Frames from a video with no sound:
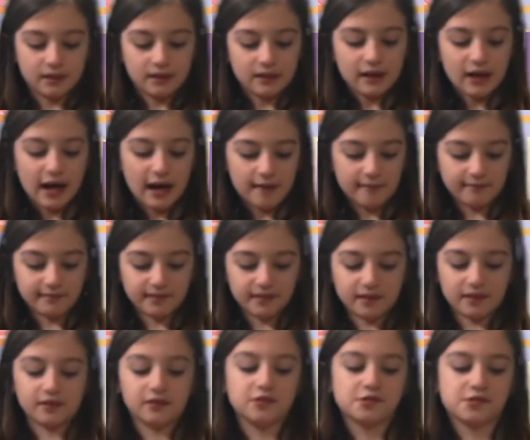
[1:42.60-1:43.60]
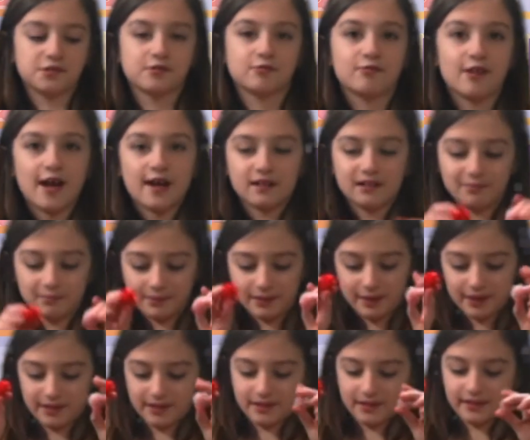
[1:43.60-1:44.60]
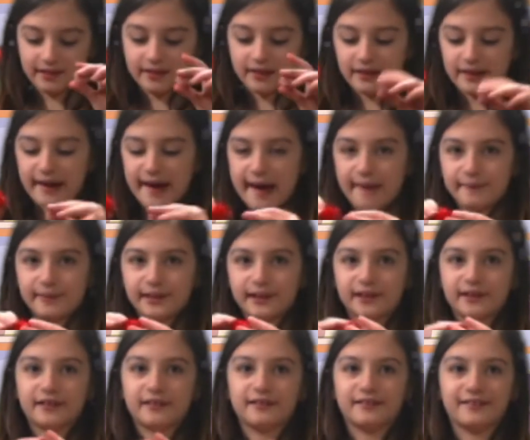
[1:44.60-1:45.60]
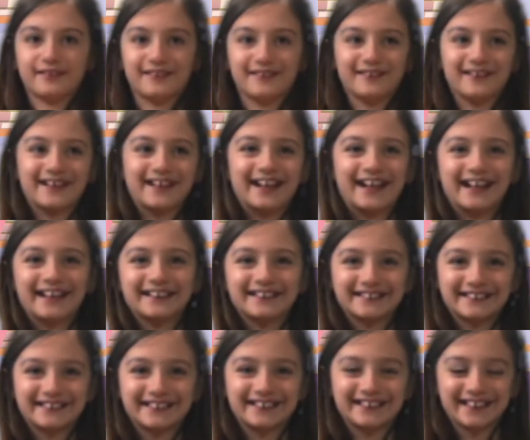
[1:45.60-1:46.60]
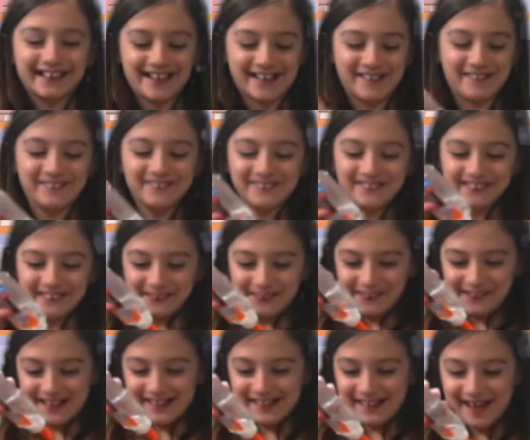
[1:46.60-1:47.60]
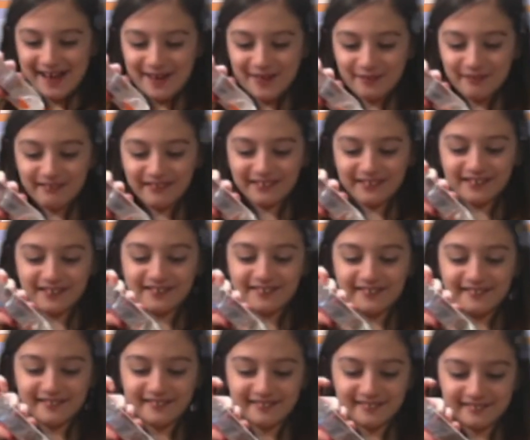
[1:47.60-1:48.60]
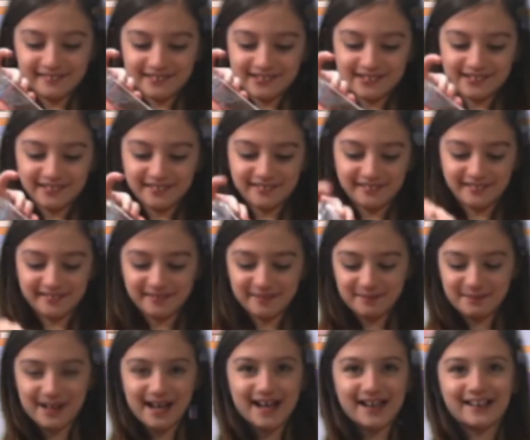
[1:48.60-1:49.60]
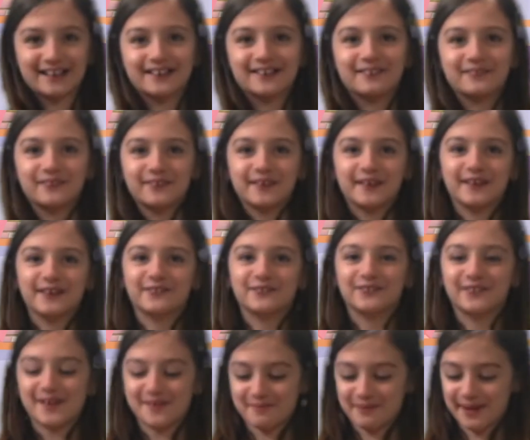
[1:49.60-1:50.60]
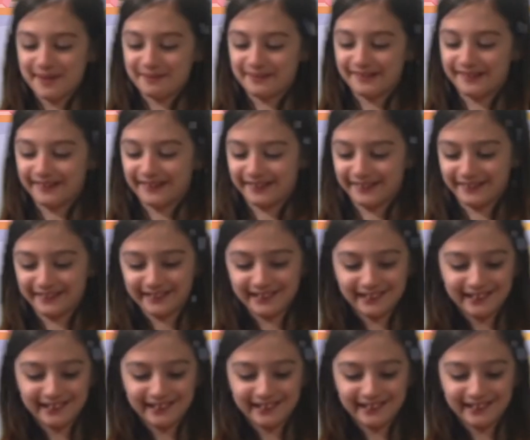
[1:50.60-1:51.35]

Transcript: I'm going to use red and pink. I'm going to connect them now with the glue to the bottom of the pipe cleaner.